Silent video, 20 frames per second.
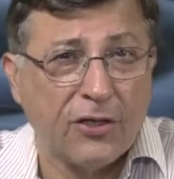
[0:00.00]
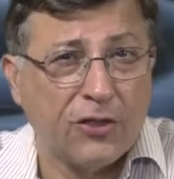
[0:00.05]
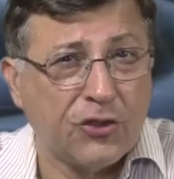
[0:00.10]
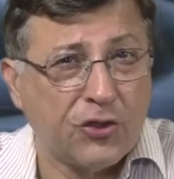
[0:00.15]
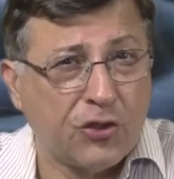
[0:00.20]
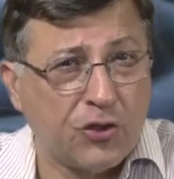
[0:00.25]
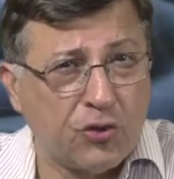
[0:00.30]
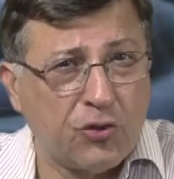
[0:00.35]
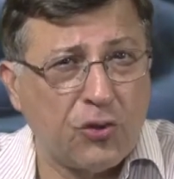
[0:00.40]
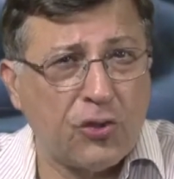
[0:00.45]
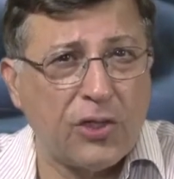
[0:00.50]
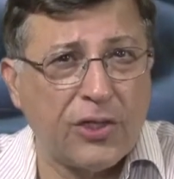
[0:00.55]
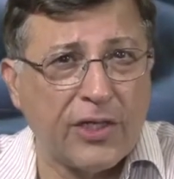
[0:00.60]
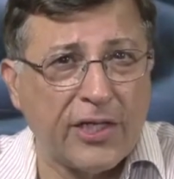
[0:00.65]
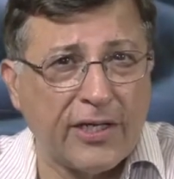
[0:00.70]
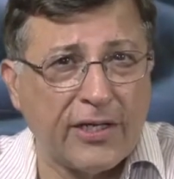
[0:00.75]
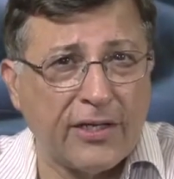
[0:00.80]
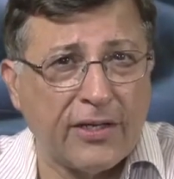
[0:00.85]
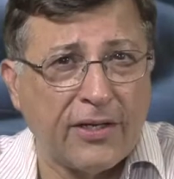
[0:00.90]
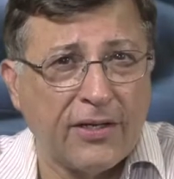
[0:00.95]

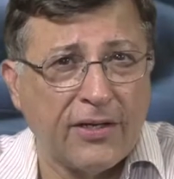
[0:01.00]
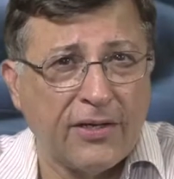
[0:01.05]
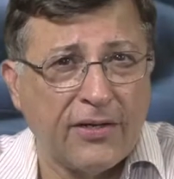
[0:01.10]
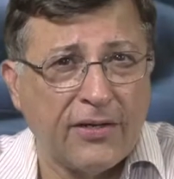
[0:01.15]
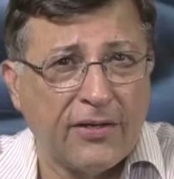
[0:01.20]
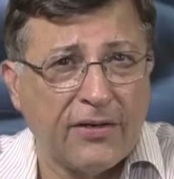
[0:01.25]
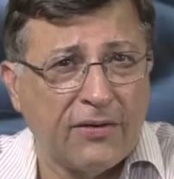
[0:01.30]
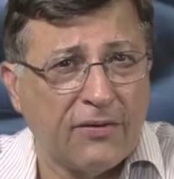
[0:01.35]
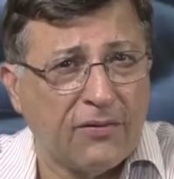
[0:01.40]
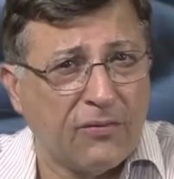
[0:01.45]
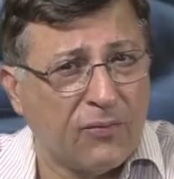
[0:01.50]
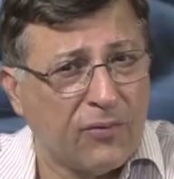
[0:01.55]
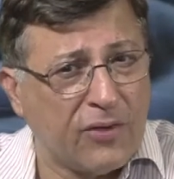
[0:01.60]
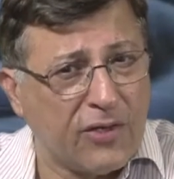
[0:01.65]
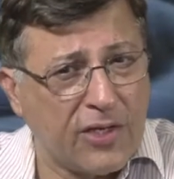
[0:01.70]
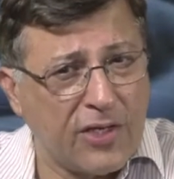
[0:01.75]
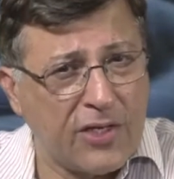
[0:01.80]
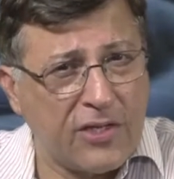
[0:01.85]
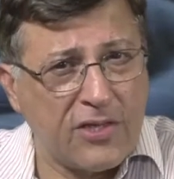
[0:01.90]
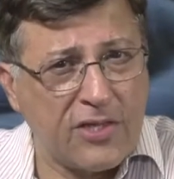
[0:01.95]
Surely,
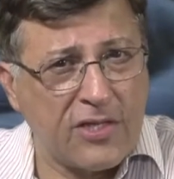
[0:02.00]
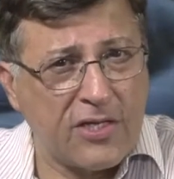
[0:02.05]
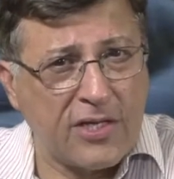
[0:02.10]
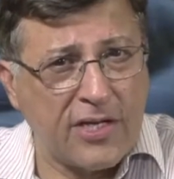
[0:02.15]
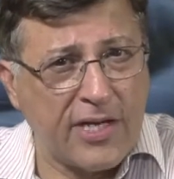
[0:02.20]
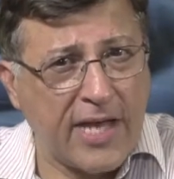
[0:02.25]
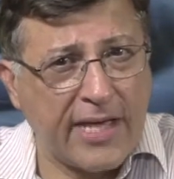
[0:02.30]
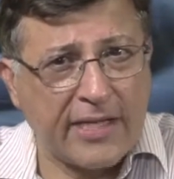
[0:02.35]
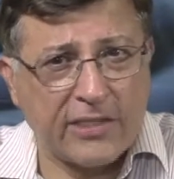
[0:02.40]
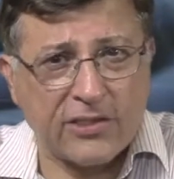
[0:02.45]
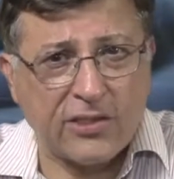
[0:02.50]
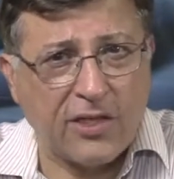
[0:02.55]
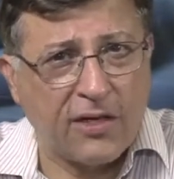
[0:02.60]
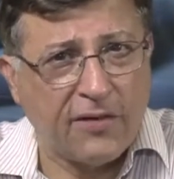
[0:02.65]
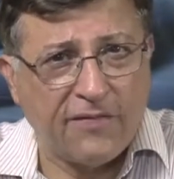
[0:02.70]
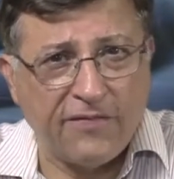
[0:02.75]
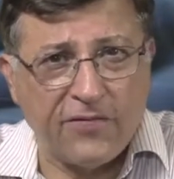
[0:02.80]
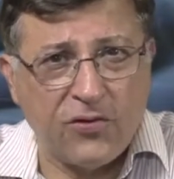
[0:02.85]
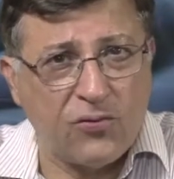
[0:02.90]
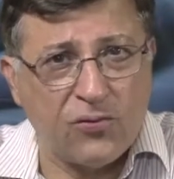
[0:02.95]
in the next
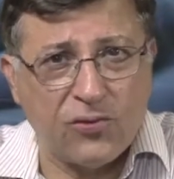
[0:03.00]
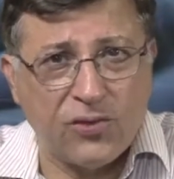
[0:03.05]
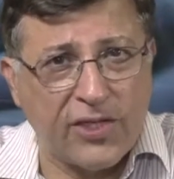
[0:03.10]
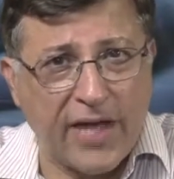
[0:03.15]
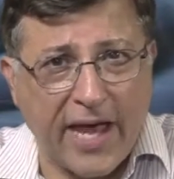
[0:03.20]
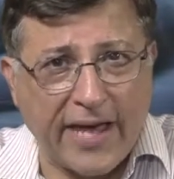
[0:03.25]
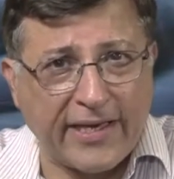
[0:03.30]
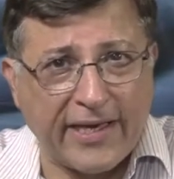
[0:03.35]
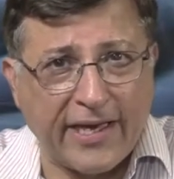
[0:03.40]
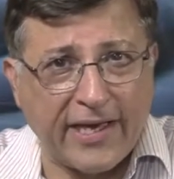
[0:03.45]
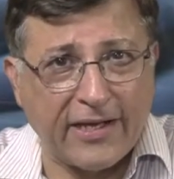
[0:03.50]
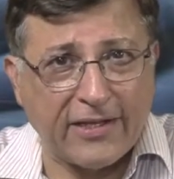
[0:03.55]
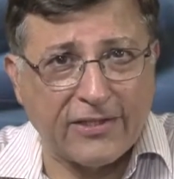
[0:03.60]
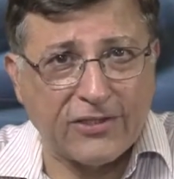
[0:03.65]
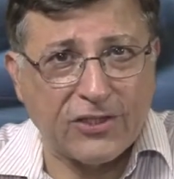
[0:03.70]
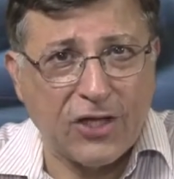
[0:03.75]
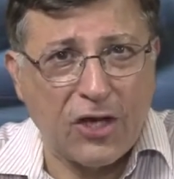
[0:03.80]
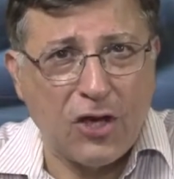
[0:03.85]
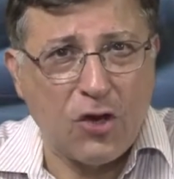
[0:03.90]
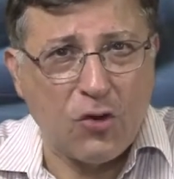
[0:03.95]
few
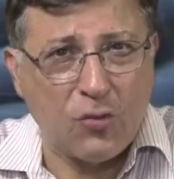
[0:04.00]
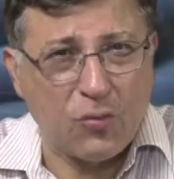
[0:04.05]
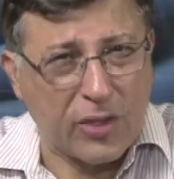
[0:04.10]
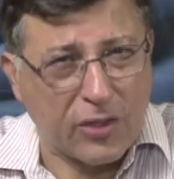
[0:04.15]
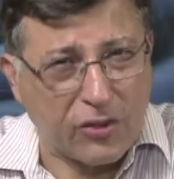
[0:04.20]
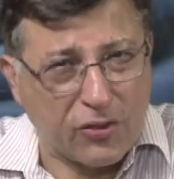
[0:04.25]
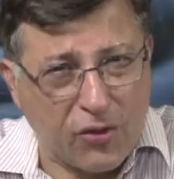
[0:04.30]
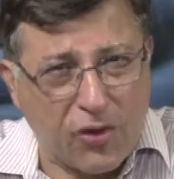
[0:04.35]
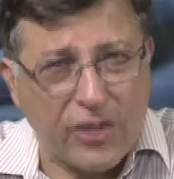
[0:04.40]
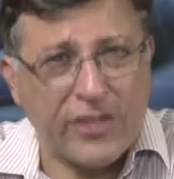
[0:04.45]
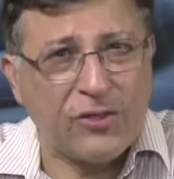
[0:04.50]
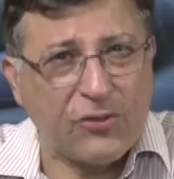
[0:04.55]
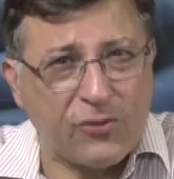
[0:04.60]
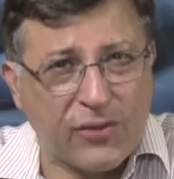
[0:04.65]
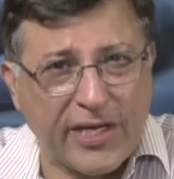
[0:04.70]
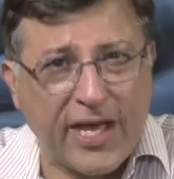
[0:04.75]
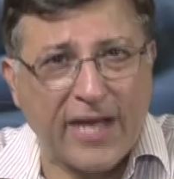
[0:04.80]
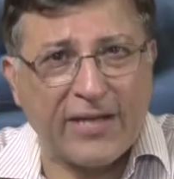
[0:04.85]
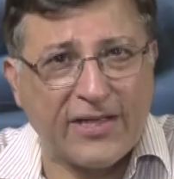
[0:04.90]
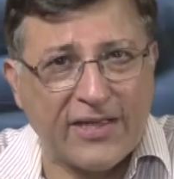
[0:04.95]
decades, we're going to
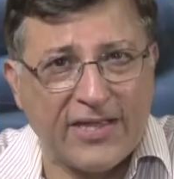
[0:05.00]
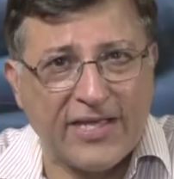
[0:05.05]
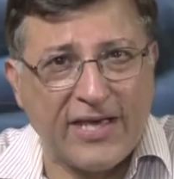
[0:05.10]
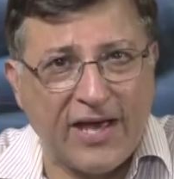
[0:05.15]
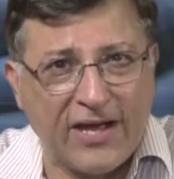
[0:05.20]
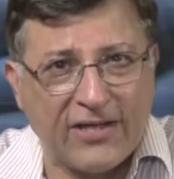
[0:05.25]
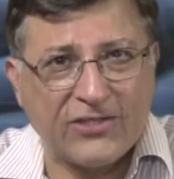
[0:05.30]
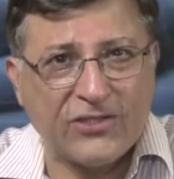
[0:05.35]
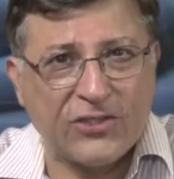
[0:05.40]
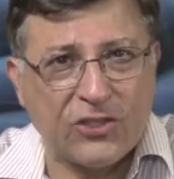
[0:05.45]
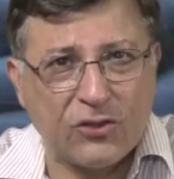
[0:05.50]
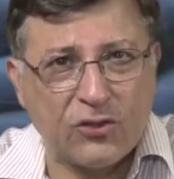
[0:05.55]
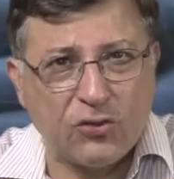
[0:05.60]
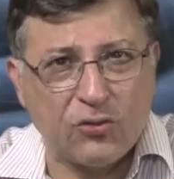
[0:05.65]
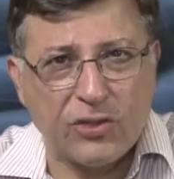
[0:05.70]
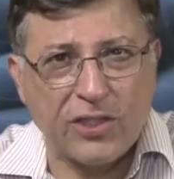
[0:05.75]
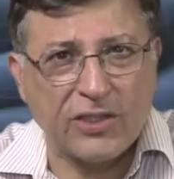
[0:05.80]
get the answer to